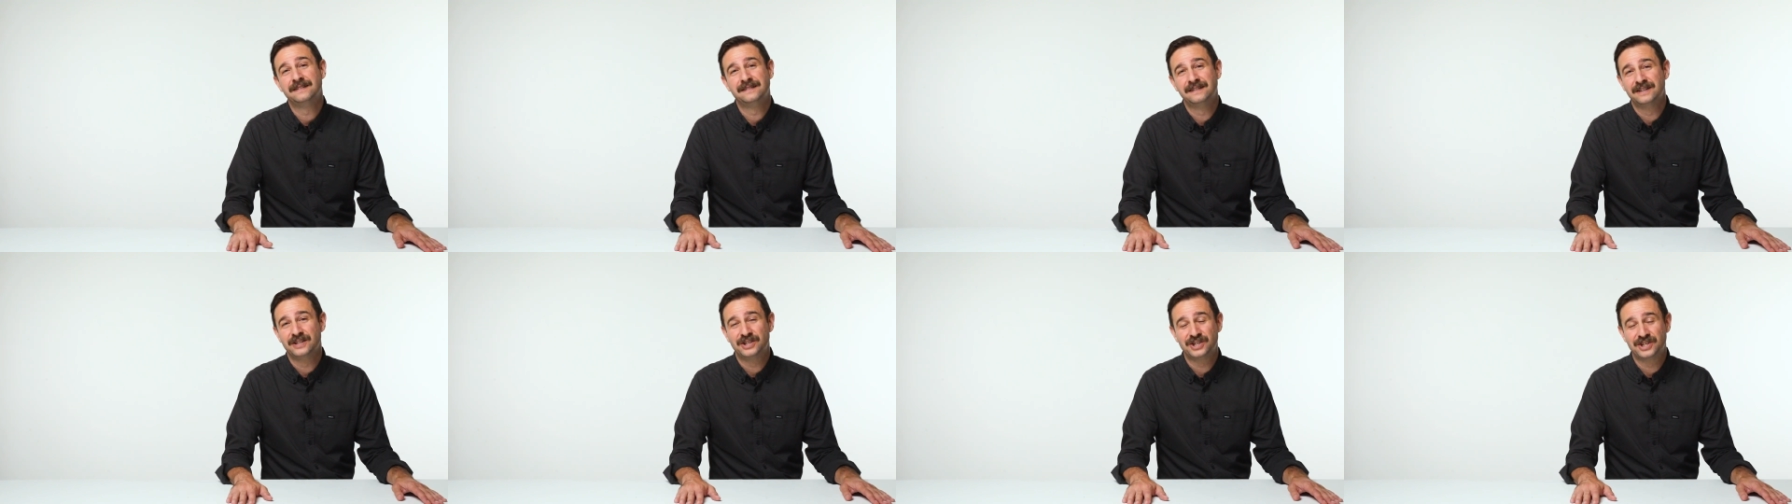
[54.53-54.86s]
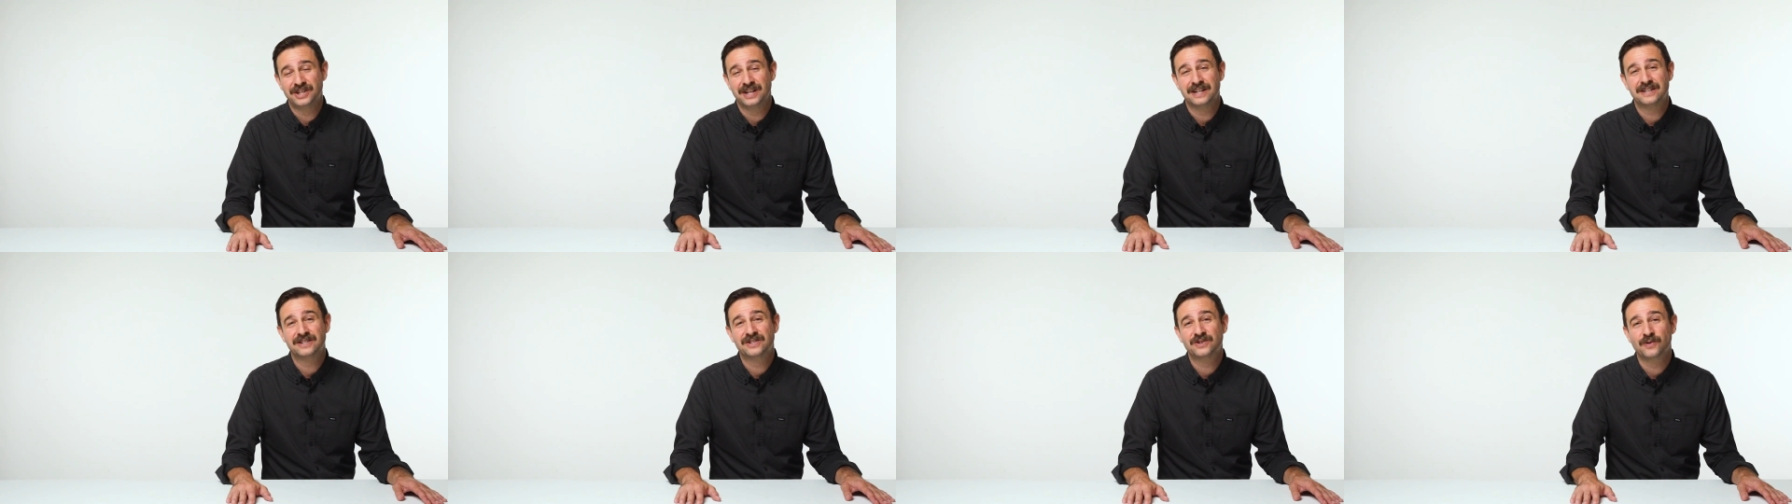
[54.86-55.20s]

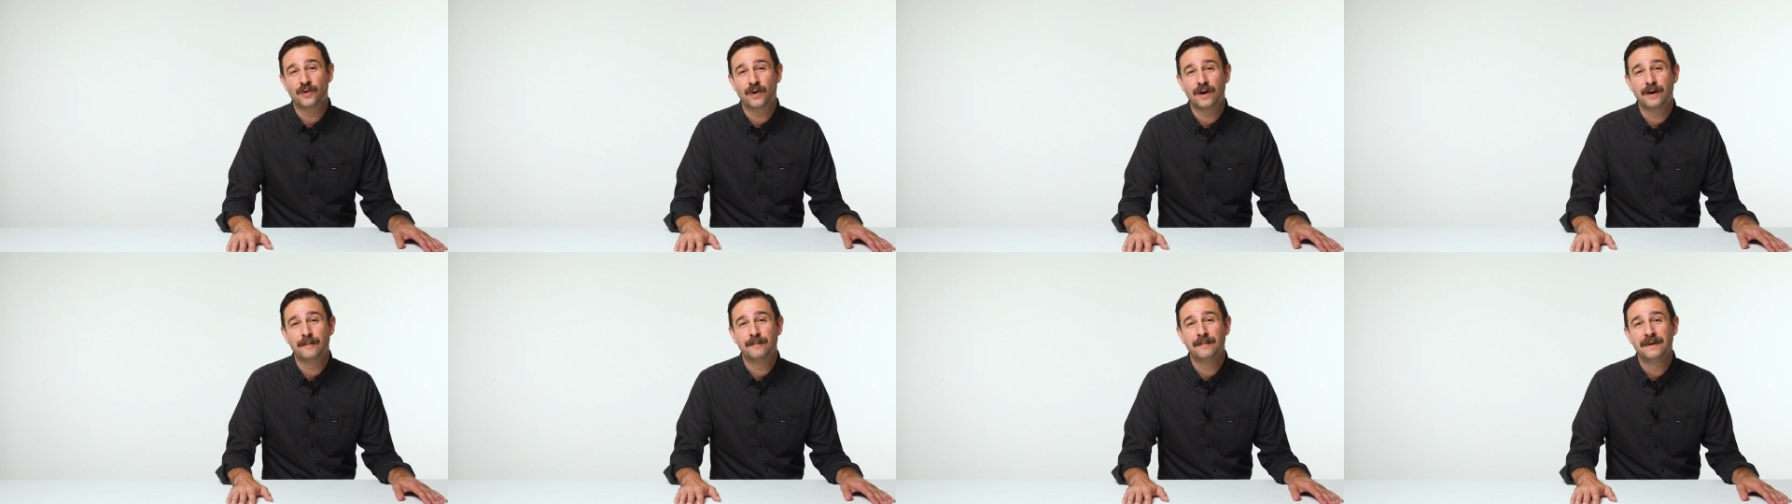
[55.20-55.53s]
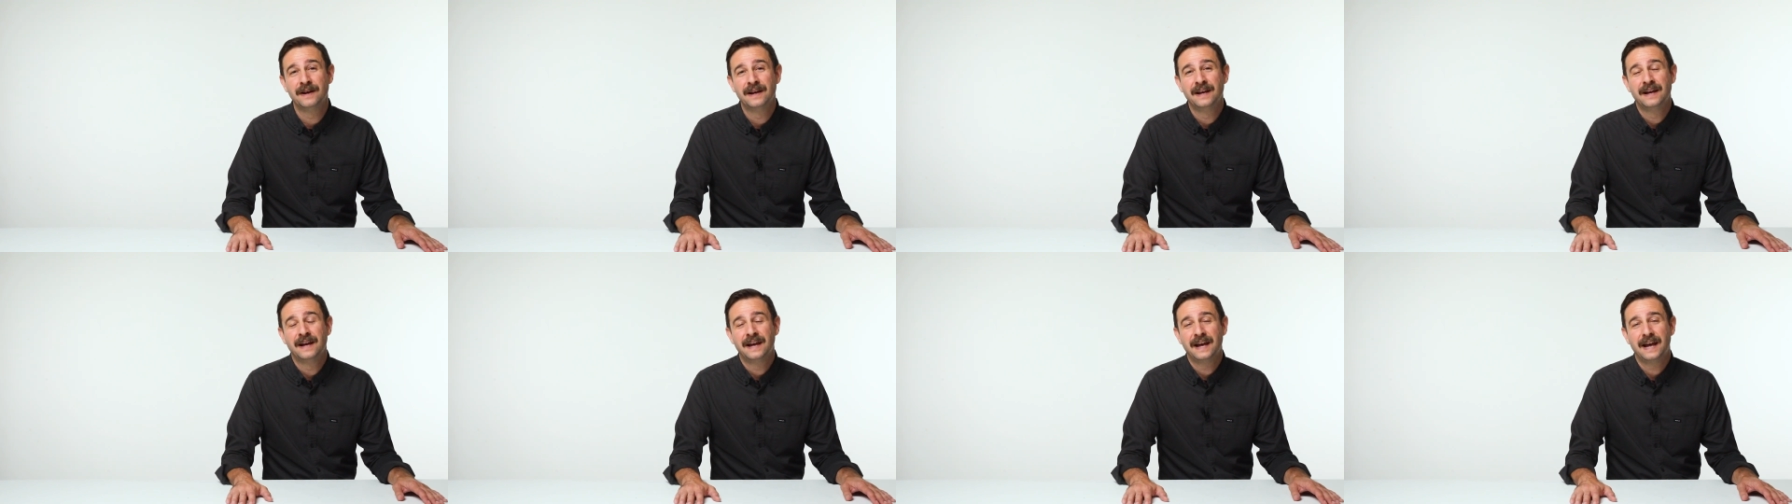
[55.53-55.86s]
shitstorm,
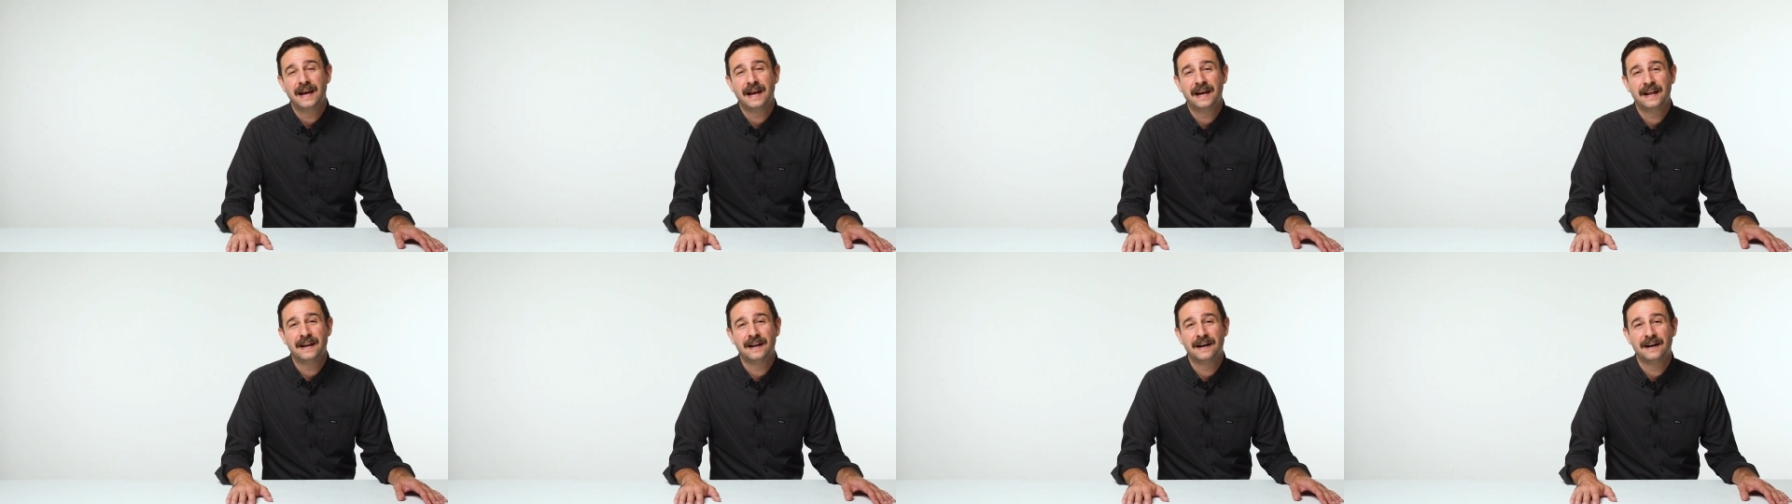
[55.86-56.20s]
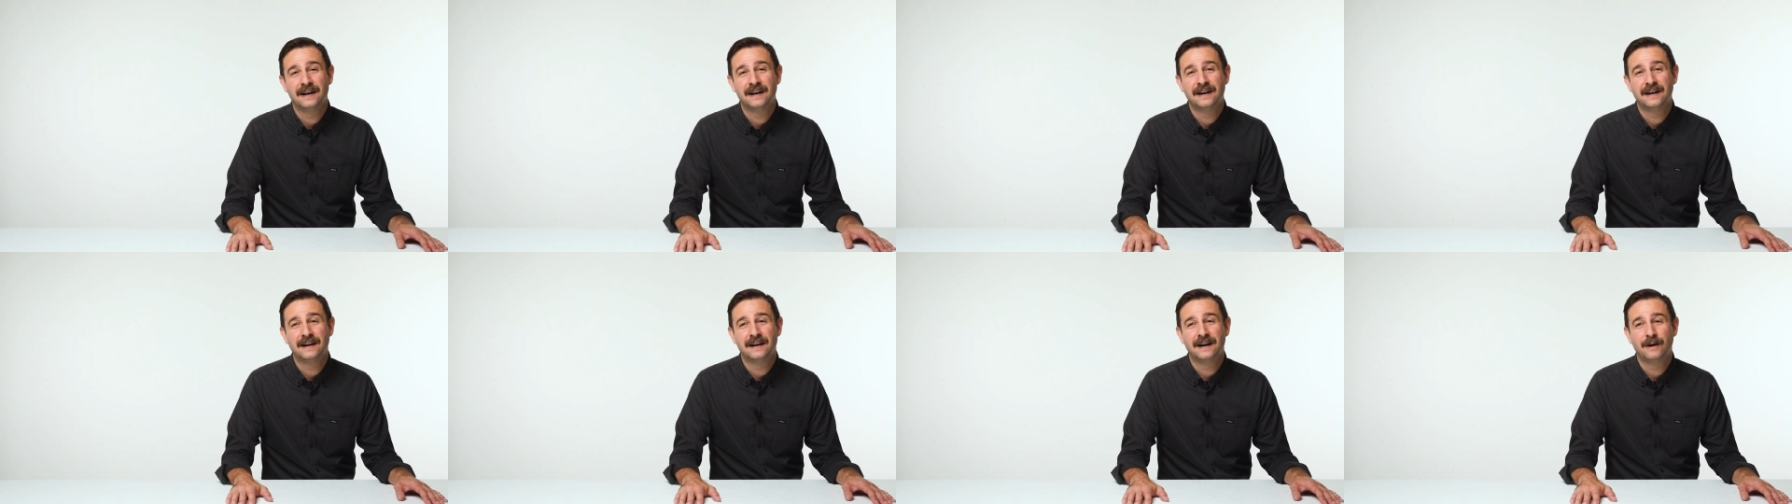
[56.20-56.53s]
and
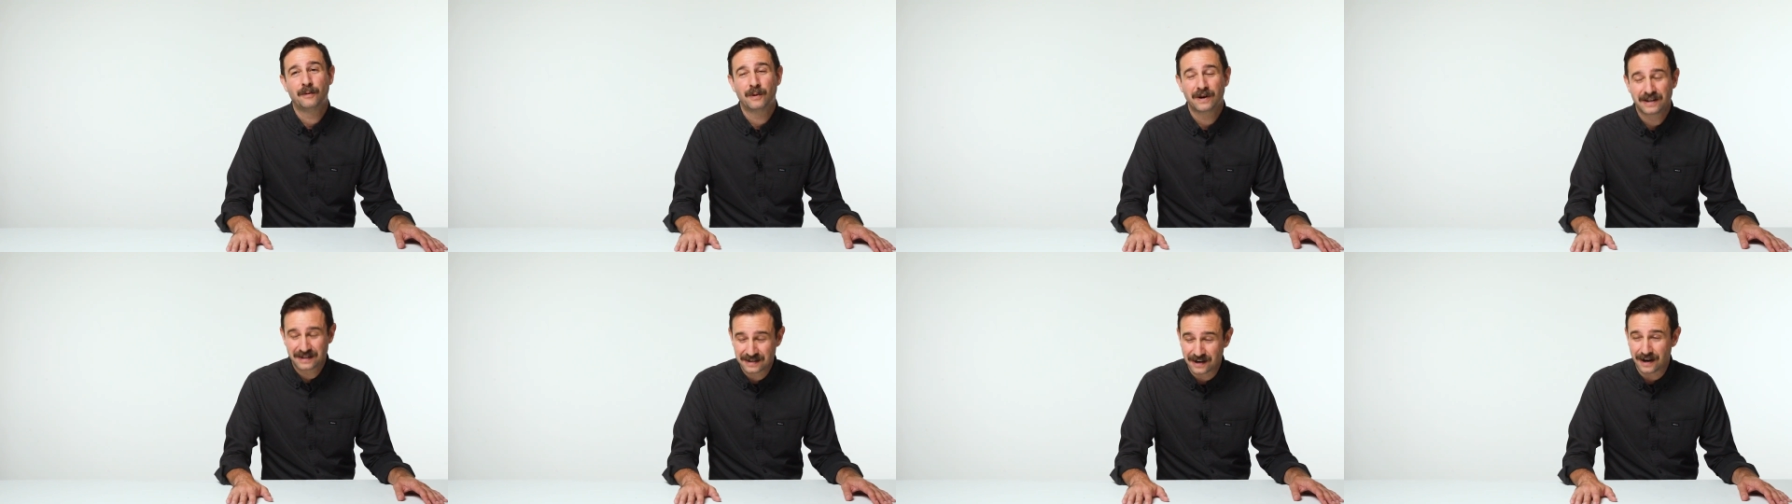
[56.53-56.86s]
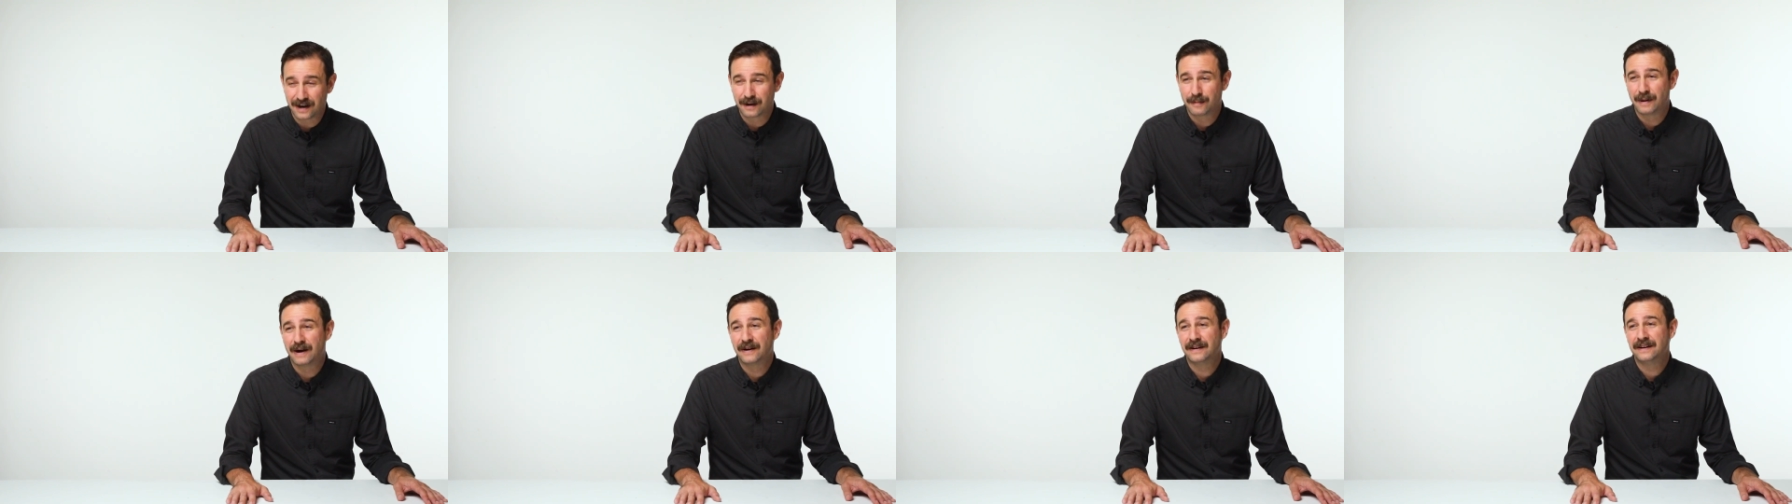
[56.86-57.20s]
I want to
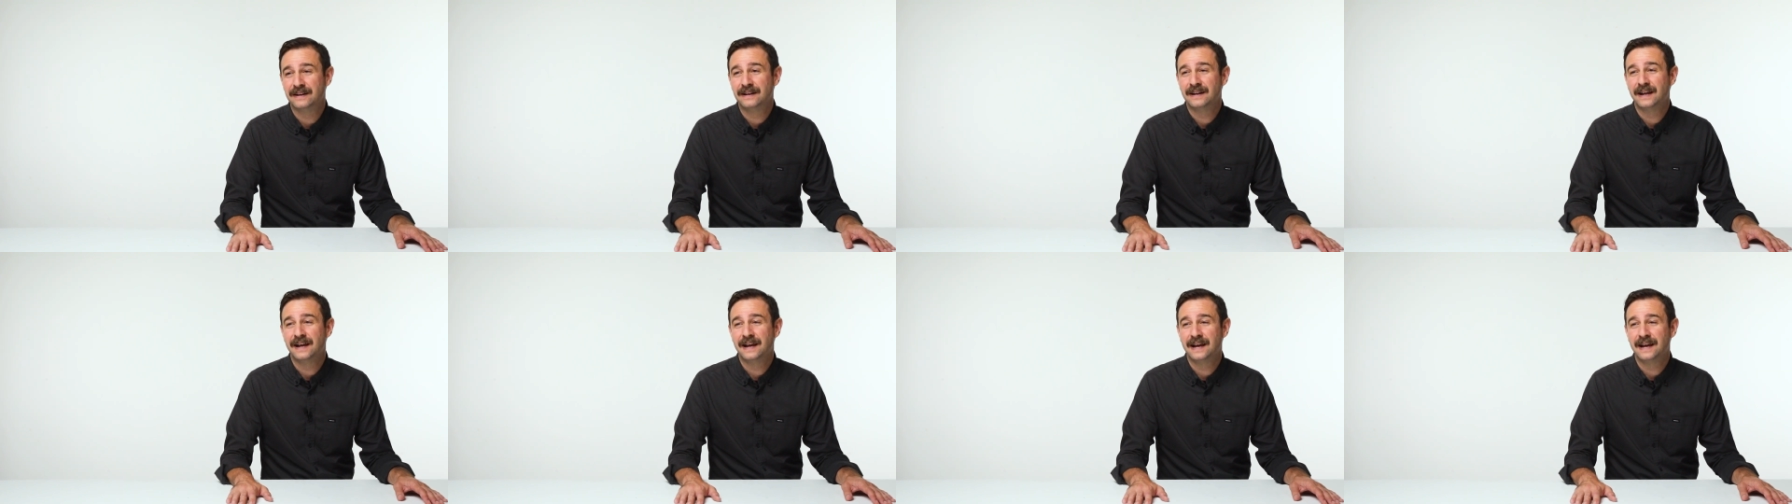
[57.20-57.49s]
talk about it.